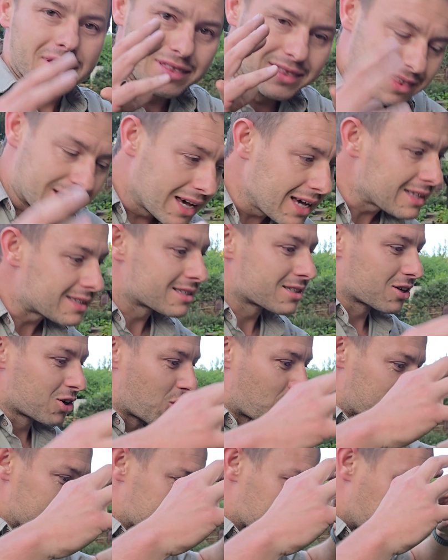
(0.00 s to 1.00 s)
that's
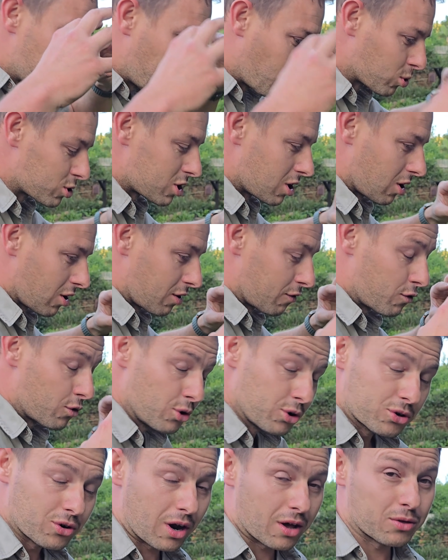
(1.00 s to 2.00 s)
going to support a lot of
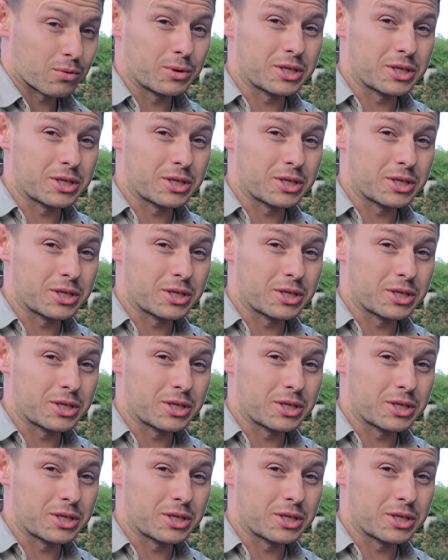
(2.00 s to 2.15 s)
root growth,